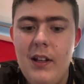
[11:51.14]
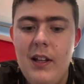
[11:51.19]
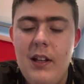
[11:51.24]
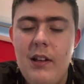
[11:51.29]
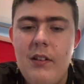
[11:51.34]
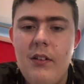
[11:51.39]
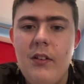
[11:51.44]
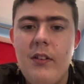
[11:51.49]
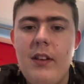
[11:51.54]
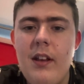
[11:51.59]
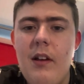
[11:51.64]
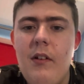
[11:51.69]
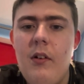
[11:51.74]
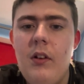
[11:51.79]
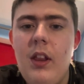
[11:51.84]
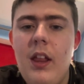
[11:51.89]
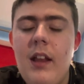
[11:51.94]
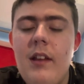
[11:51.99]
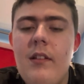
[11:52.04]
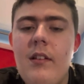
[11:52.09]
So I'll see you
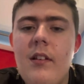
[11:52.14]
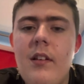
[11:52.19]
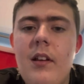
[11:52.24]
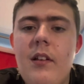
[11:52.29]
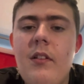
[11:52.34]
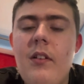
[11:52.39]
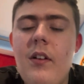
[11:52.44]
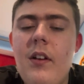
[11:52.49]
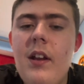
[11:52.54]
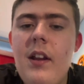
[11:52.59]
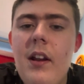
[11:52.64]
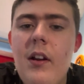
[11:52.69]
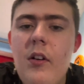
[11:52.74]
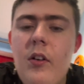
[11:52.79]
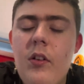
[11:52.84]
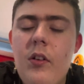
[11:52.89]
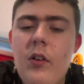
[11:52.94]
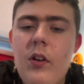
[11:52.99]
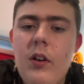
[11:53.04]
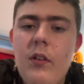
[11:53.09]
all then. So if you do
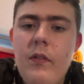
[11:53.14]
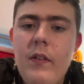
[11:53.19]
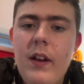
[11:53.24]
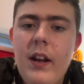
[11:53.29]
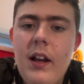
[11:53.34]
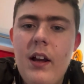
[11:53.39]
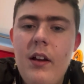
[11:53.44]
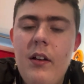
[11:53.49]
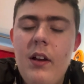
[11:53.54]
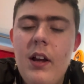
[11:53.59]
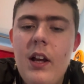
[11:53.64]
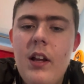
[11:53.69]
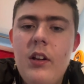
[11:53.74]
enjoy the video,